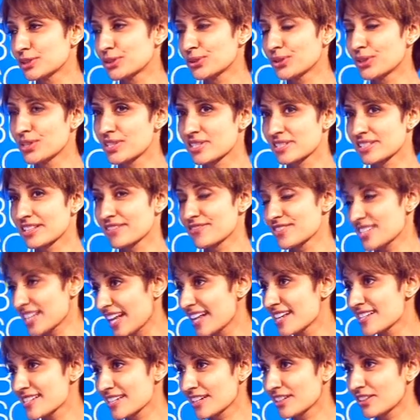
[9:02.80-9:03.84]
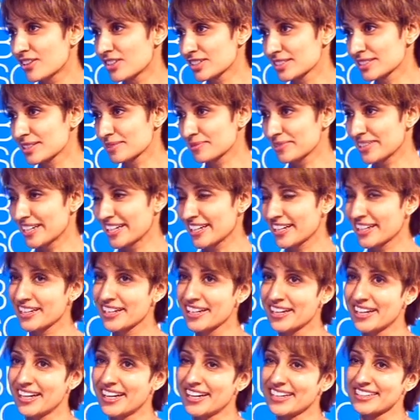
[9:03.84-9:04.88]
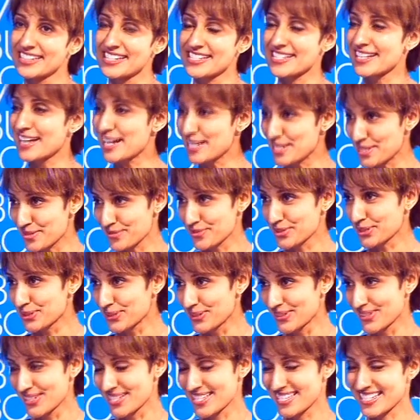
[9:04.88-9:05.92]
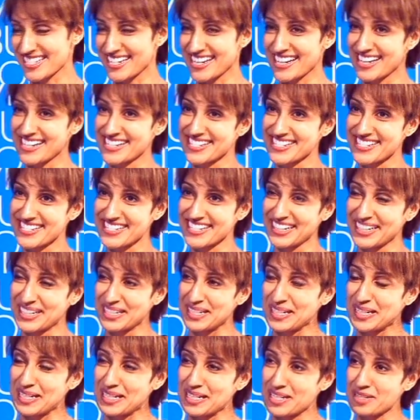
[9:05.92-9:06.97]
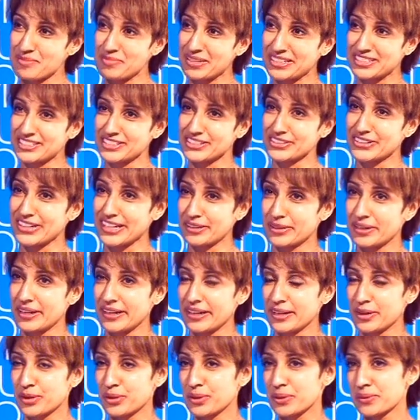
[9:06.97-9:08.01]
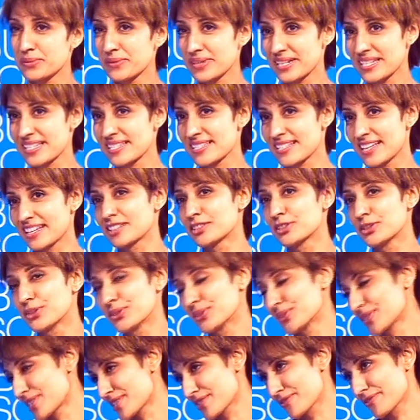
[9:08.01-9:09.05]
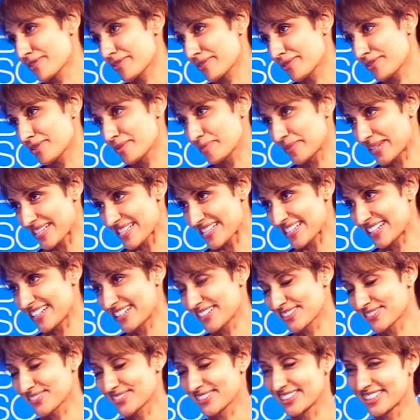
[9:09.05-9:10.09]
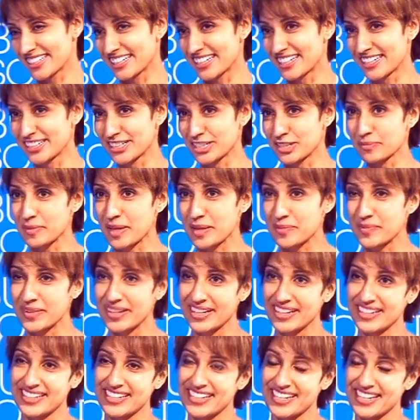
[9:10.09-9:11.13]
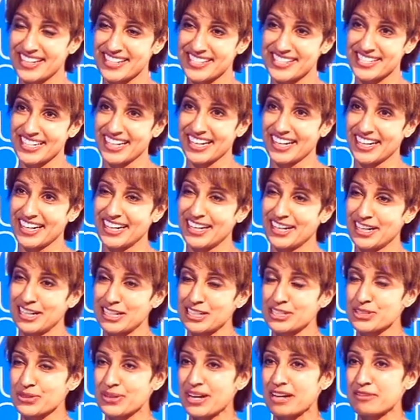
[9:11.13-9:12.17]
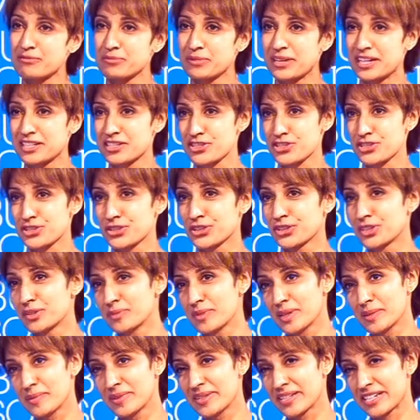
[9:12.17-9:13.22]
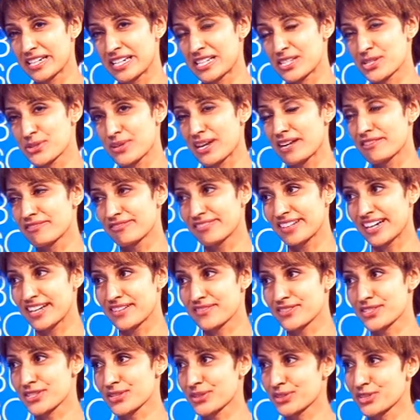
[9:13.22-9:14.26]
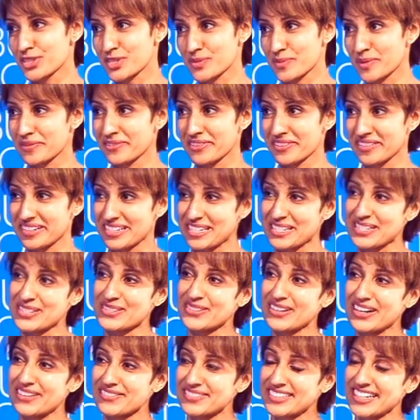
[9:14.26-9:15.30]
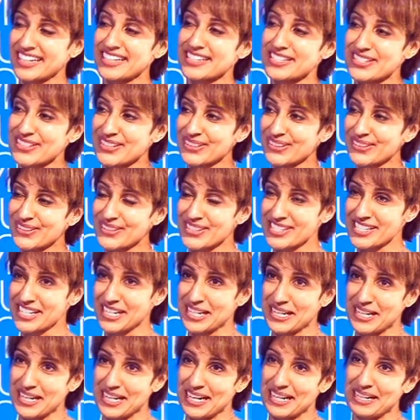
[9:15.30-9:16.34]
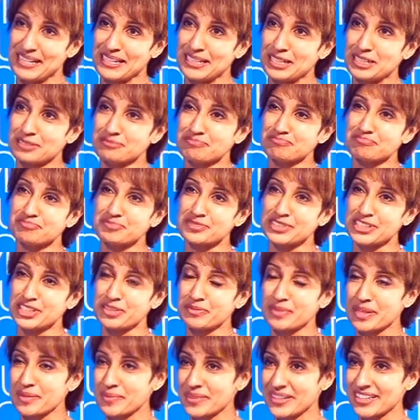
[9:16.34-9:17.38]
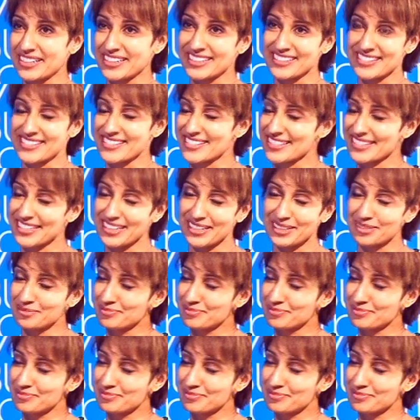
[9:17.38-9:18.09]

goals. They've changed along the way. The size of the goals change. But I always set goals for myself. Maybe it is to have one store, maybe it is to have 5 stores, maybe it is to have 10 stores. Maybe it is